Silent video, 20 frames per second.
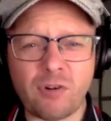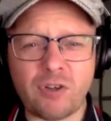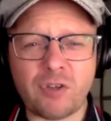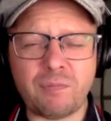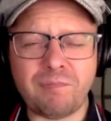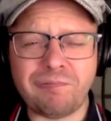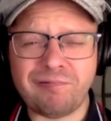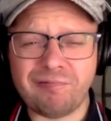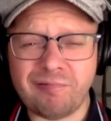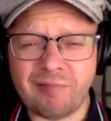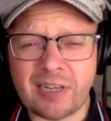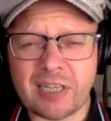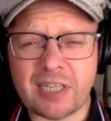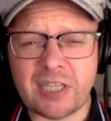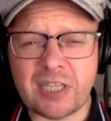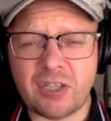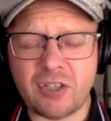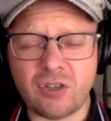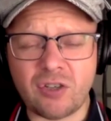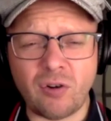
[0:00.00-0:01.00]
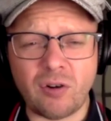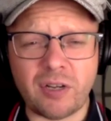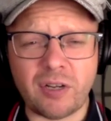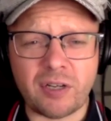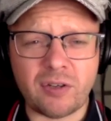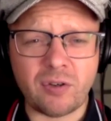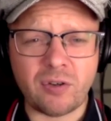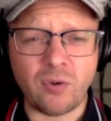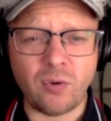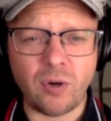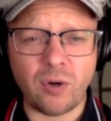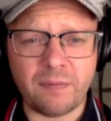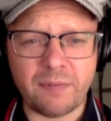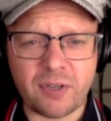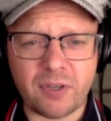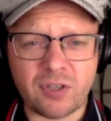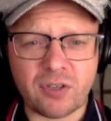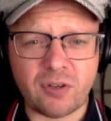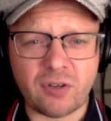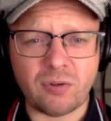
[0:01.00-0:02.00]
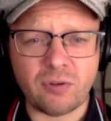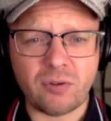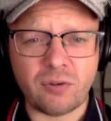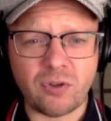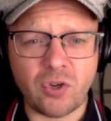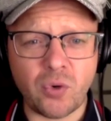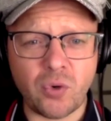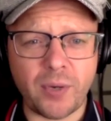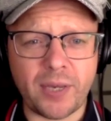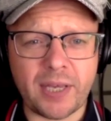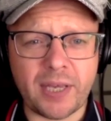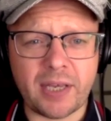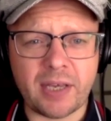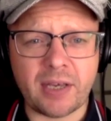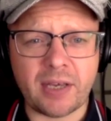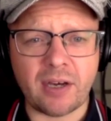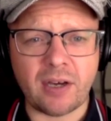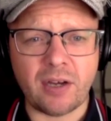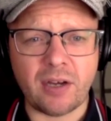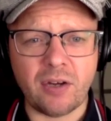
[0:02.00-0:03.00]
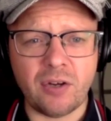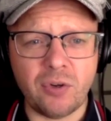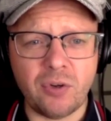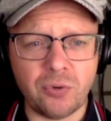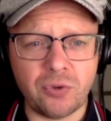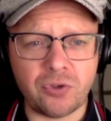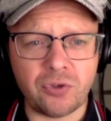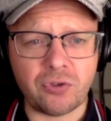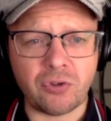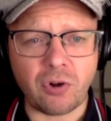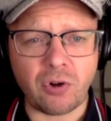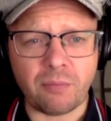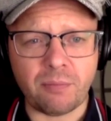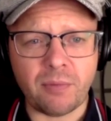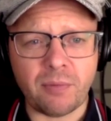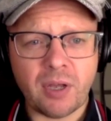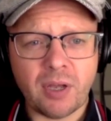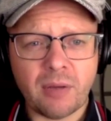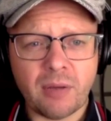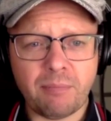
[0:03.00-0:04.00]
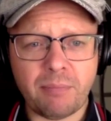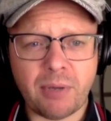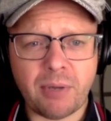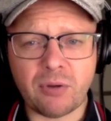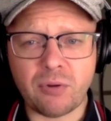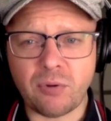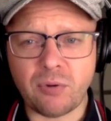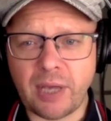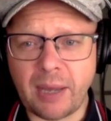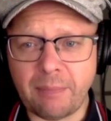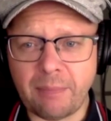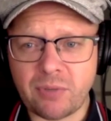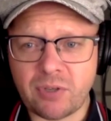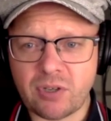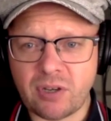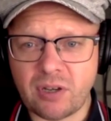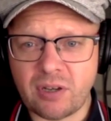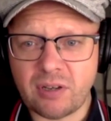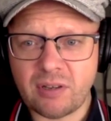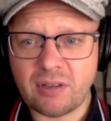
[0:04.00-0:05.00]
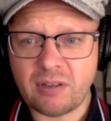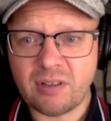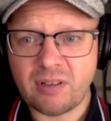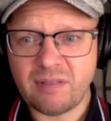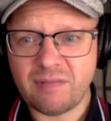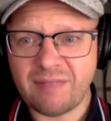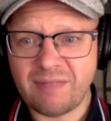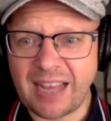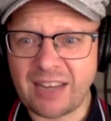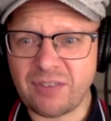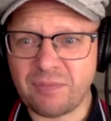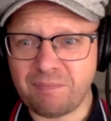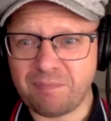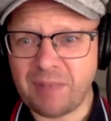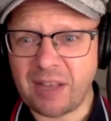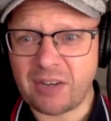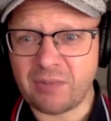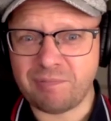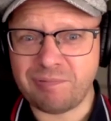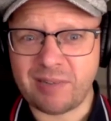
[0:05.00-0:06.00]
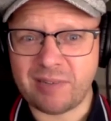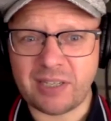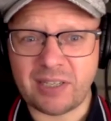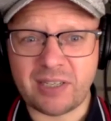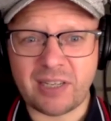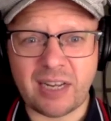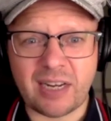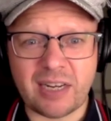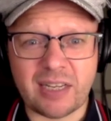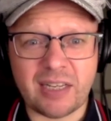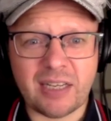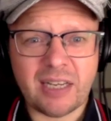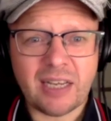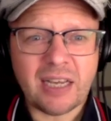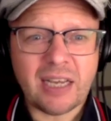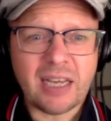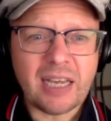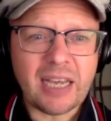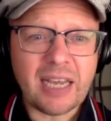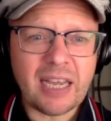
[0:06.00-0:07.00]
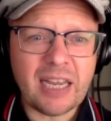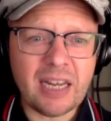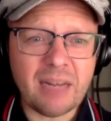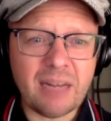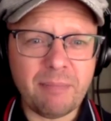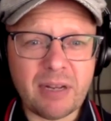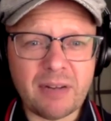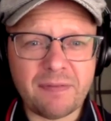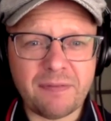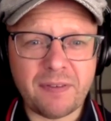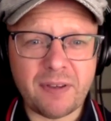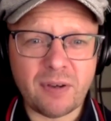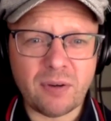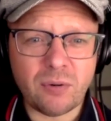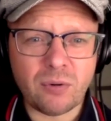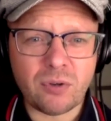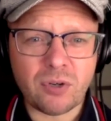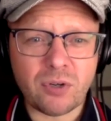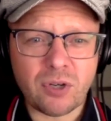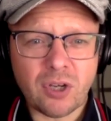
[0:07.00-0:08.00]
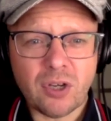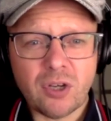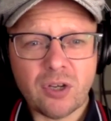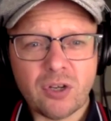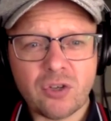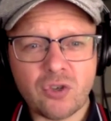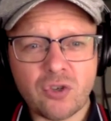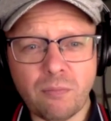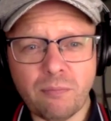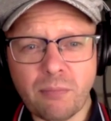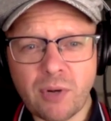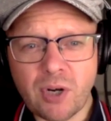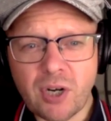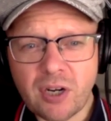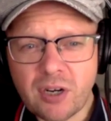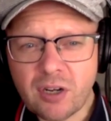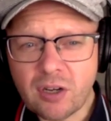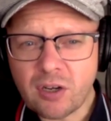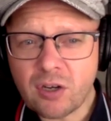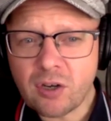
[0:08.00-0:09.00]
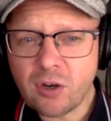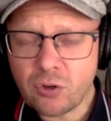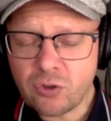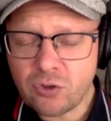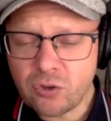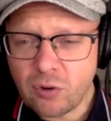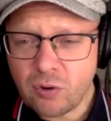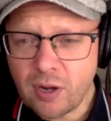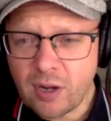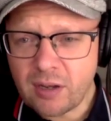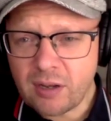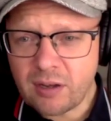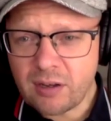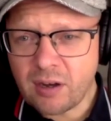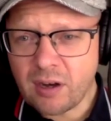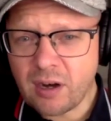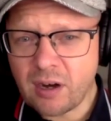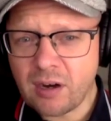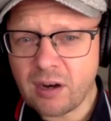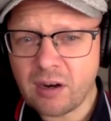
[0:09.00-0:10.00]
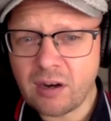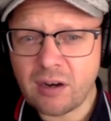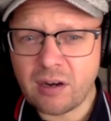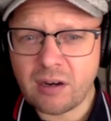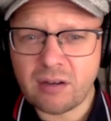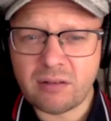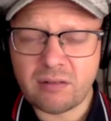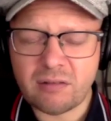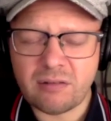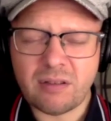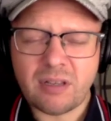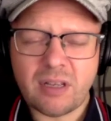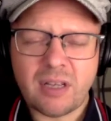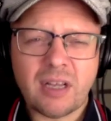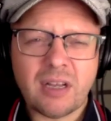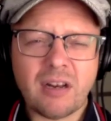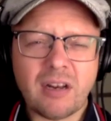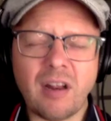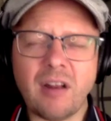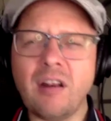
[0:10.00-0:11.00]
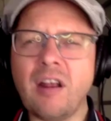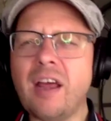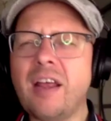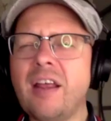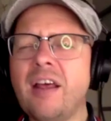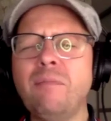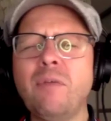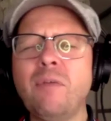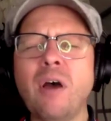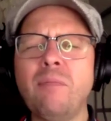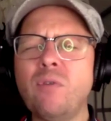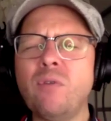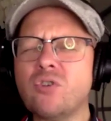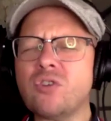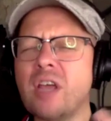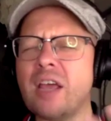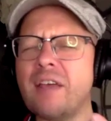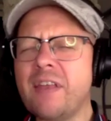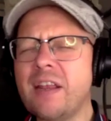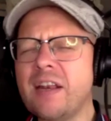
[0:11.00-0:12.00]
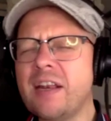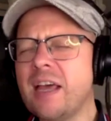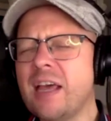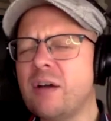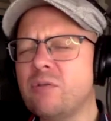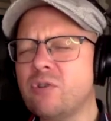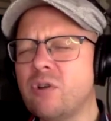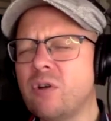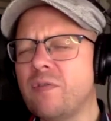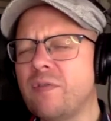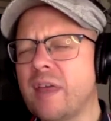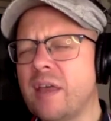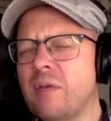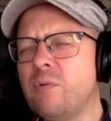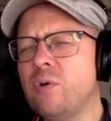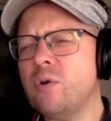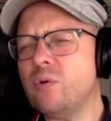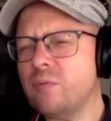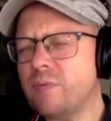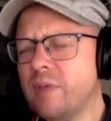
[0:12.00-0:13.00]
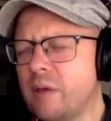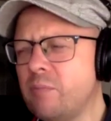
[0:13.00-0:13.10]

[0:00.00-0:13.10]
is pretty solid. Koivisto, Kuikka, Nyström, Pikkujämsä. That's pretty steady. In the midfield, Summanen and Kosola are like, I'm not saying they're nailed on. They will.